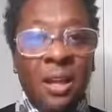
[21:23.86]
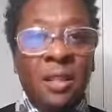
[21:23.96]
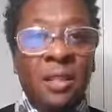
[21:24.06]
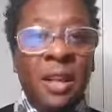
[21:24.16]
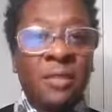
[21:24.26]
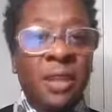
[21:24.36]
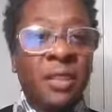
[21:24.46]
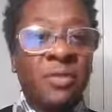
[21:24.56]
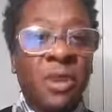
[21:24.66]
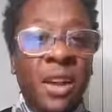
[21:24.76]
They they
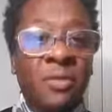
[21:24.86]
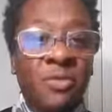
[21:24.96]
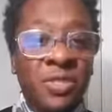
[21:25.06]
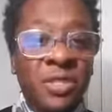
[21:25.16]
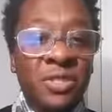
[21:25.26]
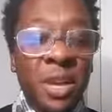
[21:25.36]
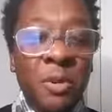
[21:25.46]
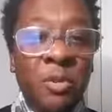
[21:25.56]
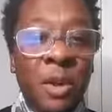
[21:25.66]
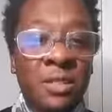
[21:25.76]
trying these
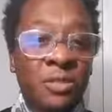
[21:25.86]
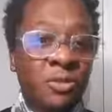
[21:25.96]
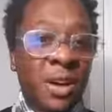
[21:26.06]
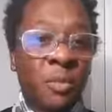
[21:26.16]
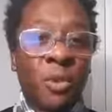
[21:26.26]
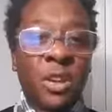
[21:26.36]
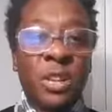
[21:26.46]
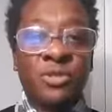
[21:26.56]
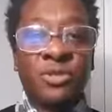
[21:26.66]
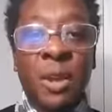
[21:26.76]
Democrats are trying to bring
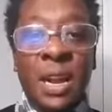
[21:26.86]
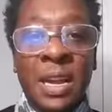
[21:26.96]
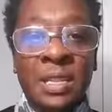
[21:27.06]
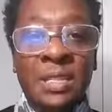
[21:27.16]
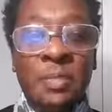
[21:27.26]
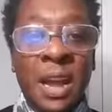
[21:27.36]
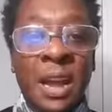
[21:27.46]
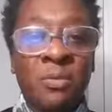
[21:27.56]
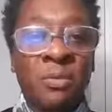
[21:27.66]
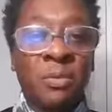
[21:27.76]
you trans
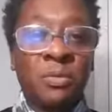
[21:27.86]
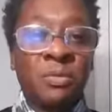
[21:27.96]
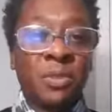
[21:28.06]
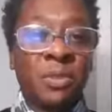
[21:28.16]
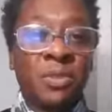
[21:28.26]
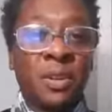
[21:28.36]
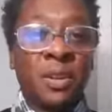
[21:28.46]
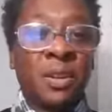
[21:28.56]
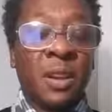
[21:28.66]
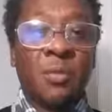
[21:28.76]
bathrooms.
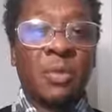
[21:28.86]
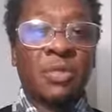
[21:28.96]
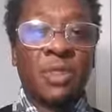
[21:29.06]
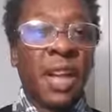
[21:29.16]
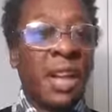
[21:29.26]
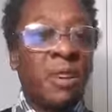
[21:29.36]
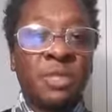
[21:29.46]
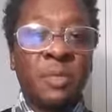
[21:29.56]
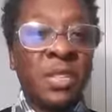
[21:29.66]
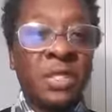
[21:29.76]
They're pushing the L G
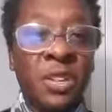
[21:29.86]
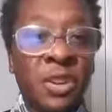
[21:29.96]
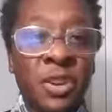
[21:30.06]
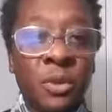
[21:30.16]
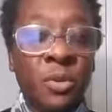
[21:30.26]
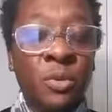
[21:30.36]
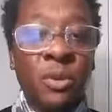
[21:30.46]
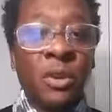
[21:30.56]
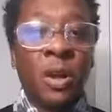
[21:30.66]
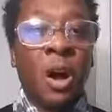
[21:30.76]
B T Q
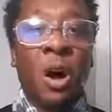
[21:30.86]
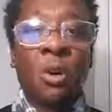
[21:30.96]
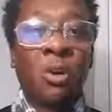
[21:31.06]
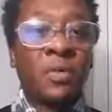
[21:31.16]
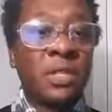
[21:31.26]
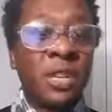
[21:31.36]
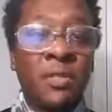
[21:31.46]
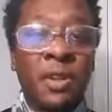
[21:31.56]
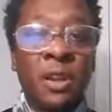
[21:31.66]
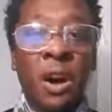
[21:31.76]
all over T
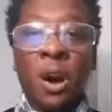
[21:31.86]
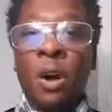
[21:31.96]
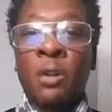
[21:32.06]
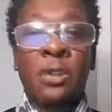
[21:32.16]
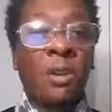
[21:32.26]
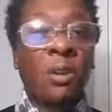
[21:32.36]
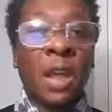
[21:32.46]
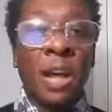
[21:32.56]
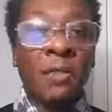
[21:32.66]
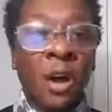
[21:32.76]
V, all in your
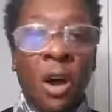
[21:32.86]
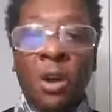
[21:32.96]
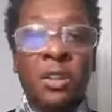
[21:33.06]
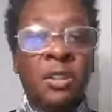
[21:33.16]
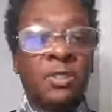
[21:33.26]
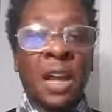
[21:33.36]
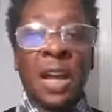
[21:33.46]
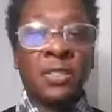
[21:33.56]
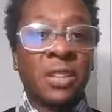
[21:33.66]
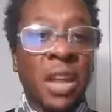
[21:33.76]
life, all in your
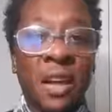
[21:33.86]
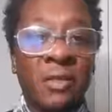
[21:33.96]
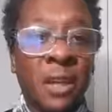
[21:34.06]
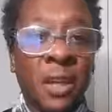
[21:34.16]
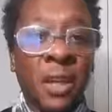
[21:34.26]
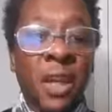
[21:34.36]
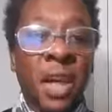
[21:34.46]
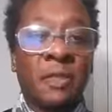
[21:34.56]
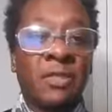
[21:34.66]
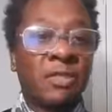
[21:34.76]
child's life.
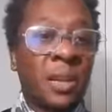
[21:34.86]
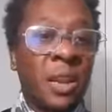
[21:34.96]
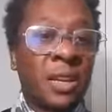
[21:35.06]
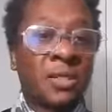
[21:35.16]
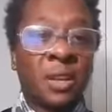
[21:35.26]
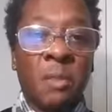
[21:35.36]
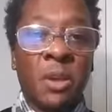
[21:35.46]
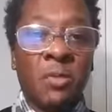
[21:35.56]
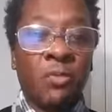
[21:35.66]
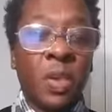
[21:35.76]
Having trans come
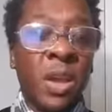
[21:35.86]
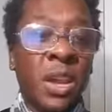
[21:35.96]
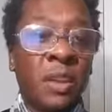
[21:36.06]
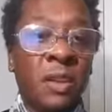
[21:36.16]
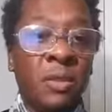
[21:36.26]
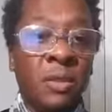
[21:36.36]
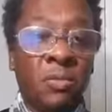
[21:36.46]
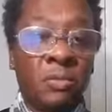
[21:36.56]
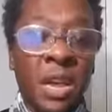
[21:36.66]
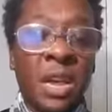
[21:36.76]
and read, you know,
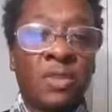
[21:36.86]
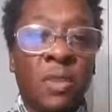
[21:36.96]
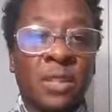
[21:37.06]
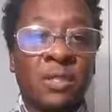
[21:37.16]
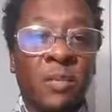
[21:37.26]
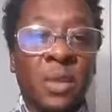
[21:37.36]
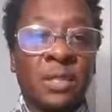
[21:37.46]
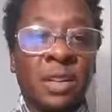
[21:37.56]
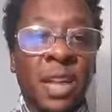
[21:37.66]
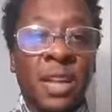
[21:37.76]
men dressed up as
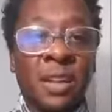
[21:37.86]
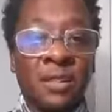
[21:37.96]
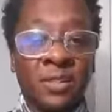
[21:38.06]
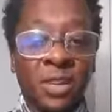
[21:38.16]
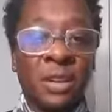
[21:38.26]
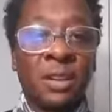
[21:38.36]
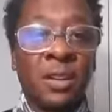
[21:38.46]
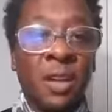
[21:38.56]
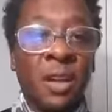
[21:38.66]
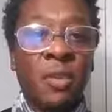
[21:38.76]
Caitlyn Jenner
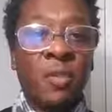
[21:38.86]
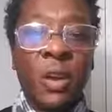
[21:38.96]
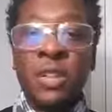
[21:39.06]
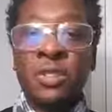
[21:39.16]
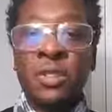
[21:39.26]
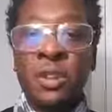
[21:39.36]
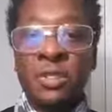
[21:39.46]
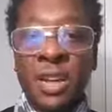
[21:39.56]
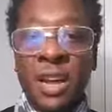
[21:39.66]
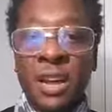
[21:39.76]
reading to your
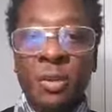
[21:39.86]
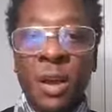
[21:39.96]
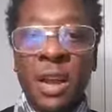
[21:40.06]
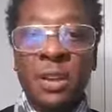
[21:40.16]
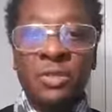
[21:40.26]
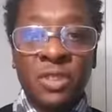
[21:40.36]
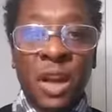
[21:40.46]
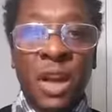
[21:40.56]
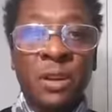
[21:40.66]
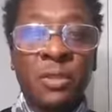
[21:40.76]
second grade
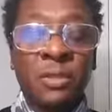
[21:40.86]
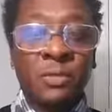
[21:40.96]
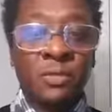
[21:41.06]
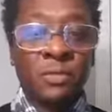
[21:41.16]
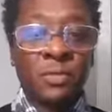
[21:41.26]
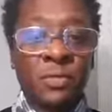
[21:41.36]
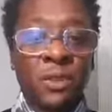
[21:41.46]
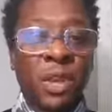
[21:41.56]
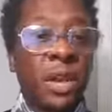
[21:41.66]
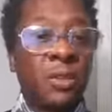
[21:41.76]
child,
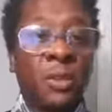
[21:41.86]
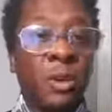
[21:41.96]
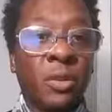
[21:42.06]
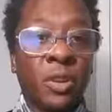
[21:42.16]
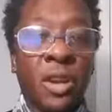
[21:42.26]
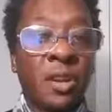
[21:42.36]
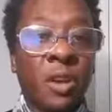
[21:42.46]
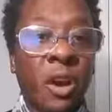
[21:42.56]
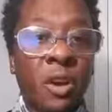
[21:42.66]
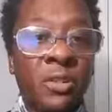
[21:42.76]
your, your
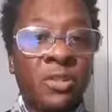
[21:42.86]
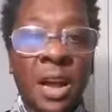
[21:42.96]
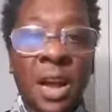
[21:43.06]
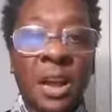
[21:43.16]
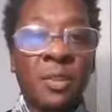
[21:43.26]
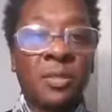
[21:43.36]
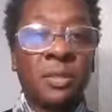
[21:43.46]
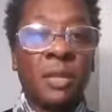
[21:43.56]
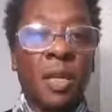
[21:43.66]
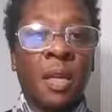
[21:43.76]
kindergarten child.
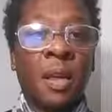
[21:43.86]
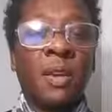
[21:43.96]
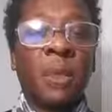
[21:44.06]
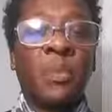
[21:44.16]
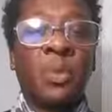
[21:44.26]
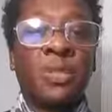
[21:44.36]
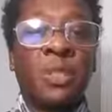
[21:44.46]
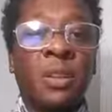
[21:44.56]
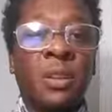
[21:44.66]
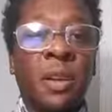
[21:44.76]
They're
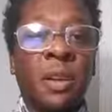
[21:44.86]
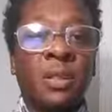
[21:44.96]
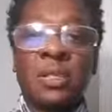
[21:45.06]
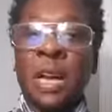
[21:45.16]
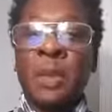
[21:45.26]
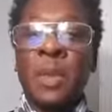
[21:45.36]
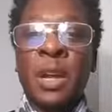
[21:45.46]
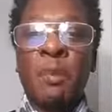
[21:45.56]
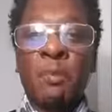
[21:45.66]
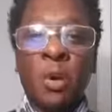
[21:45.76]
pushing Sodom and
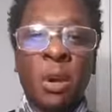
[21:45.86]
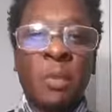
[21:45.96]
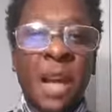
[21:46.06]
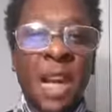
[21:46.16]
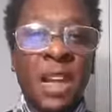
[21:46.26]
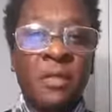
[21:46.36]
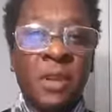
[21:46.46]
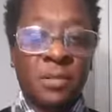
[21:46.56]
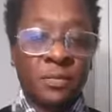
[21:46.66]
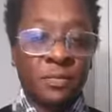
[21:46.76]
Gomorrah
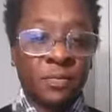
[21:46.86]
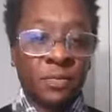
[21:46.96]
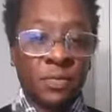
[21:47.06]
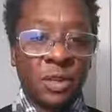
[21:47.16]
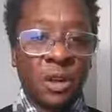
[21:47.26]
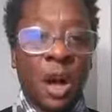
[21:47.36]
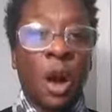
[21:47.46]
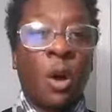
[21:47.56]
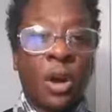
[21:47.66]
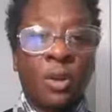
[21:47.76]
behavior.
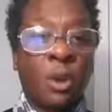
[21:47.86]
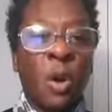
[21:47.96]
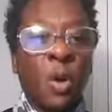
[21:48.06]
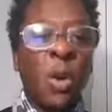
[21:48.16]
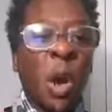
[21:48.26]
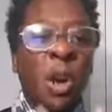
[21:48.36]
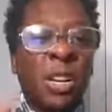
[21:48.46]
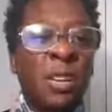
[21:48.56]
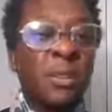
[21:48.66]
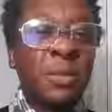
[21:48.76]
All under, we're all
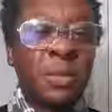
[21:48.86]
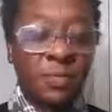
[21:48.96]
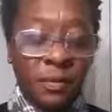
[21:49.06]
inclusive.